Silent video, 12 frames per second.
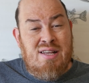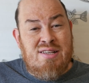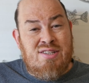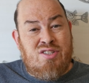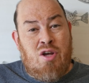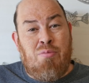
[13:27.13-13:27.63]

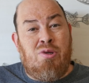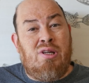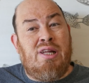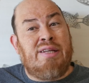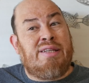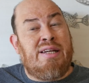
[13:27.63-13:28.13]
stumble
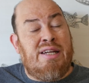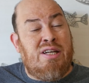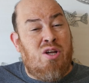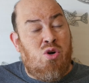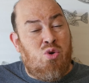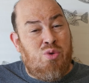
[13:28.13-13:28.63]
like they didn't
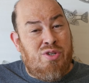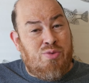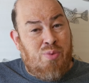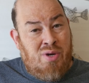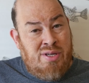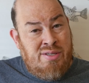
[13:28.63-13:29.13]
know who this
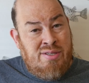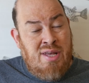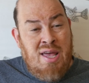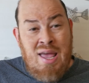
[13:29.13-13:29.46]
was.